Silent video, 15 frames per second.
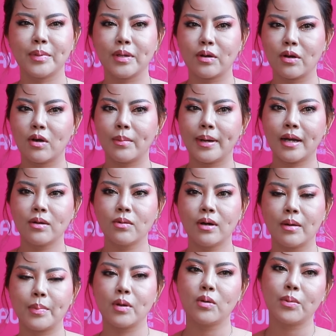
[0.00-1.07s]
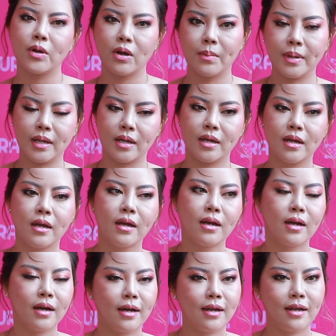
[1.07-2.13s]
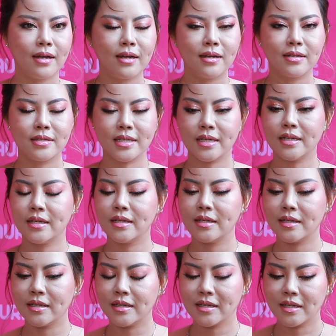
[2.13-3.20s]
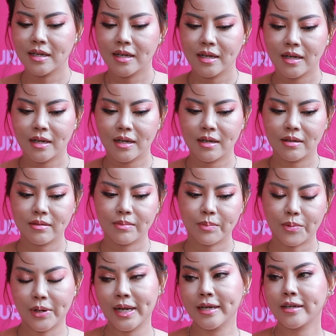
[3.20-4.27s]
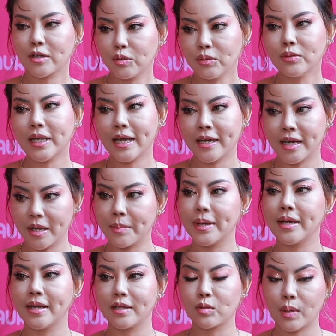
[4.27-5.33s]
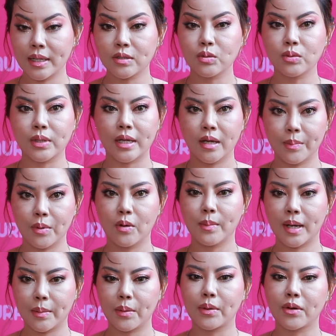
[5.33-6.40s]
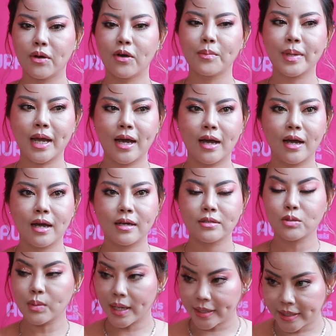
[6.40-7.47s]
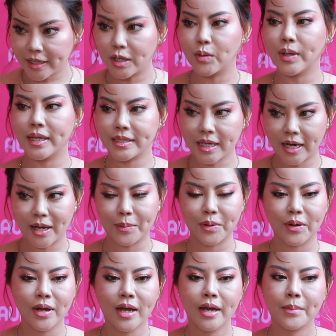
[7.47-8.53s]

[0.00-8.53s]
Marua Blobiomle, the brand who yen and menet what do they about Mavono, Mia, Zuat Hiluja.